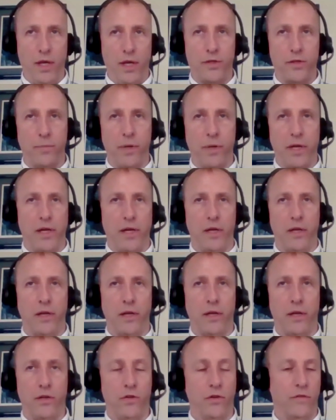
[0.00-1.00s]
to
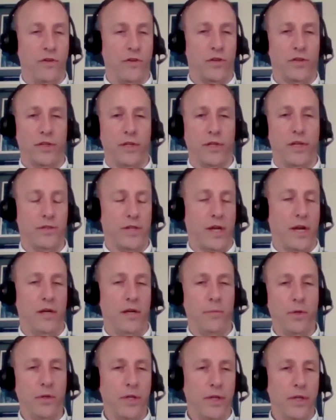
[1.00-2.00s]
be universally
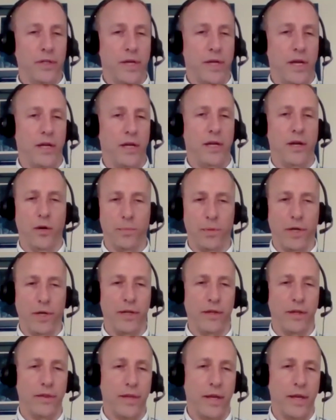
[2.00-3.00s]
assignable into any
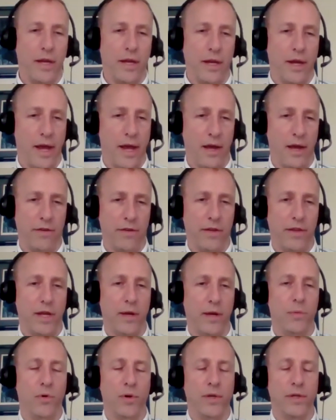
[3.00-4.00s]
airplane that they have at
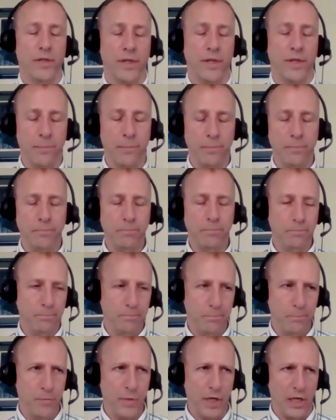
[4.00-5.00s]
that point in time.
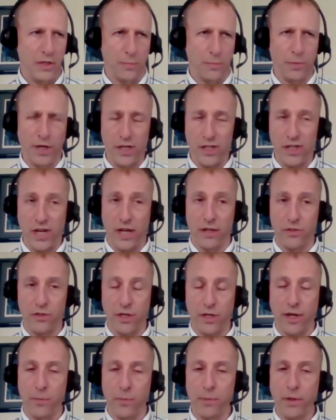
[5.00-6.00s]
It's a pretty
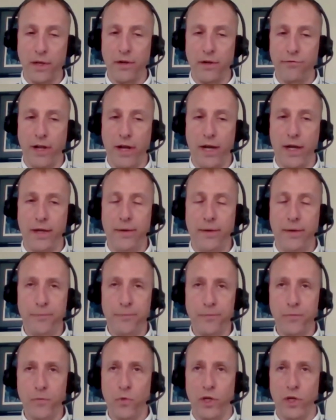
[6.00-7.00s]
challenging airplane to fly,
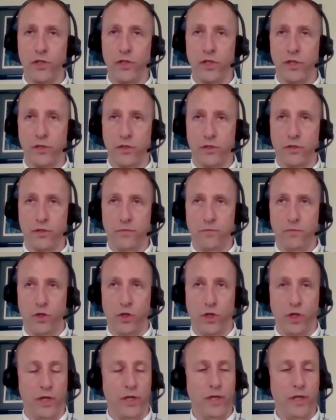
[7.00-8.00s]
which is
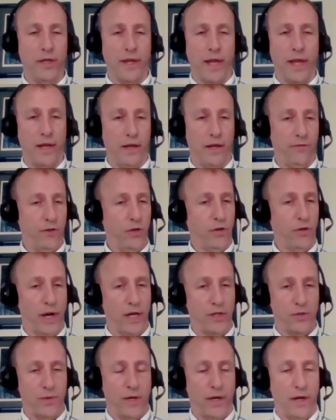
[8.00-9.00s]
good in that if you
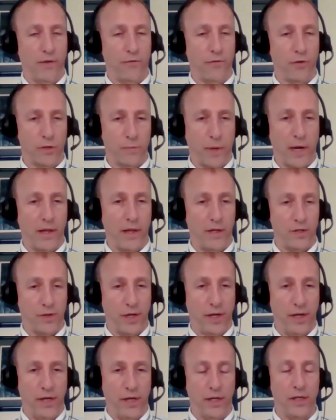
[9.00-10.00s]
graduate Air Force pilot
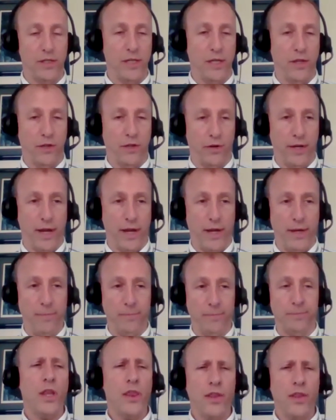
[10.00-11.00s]
training in a T thirty-eight,
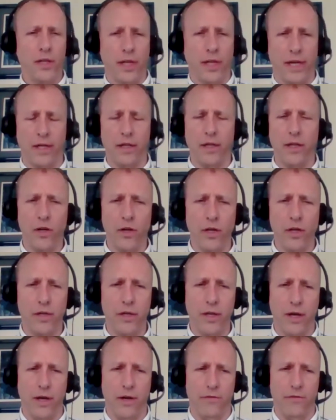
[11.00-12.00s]
the
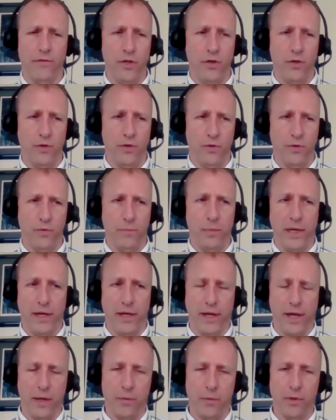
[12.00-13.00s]
likelihood of you
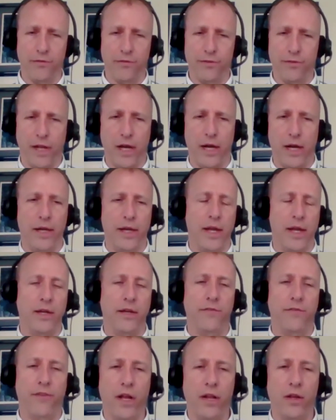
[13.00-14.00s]
being able to fly
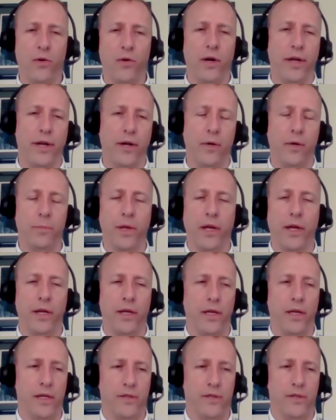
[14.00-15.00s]
any follow-on
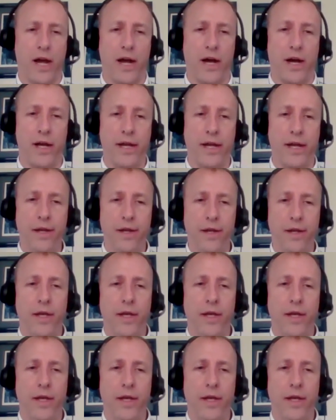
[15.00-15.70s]
airplane is high.